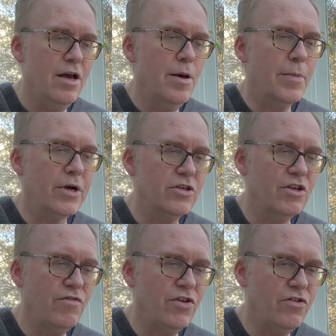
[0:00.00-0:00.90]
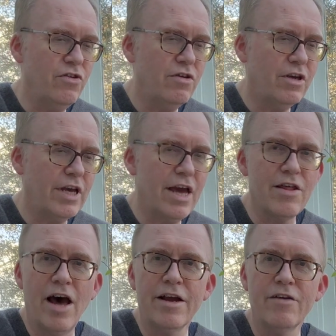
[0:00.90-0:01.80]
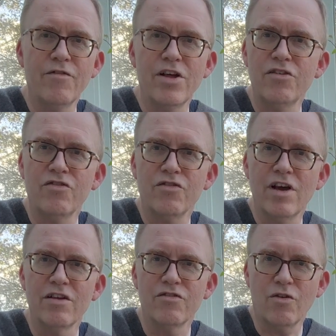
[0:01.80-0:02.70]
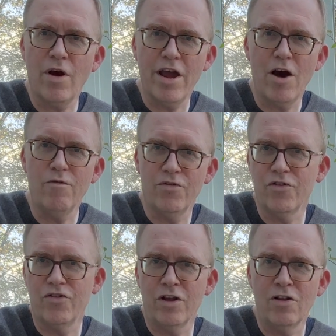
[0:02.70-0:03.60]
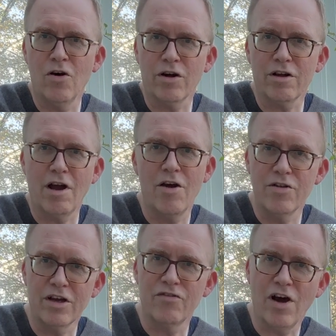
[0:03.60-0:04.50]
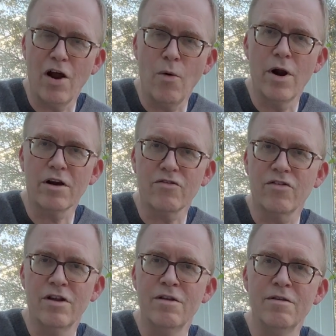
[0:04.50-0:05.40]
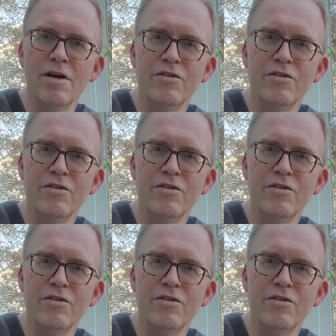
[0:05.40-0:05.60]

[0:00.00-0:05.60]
because if you do get the hang of this, it's quite helpful to unlock how the guitar works, and it